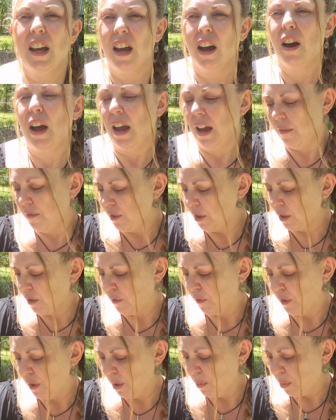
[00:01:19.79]
I have got a
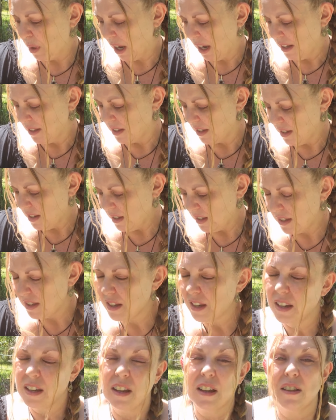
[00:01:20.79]
few pieces,
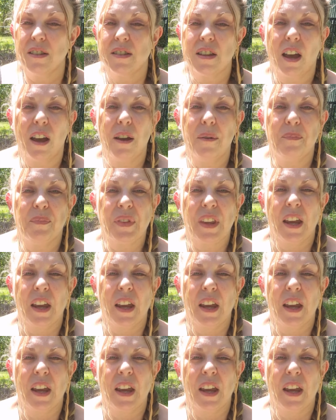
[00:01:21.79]
so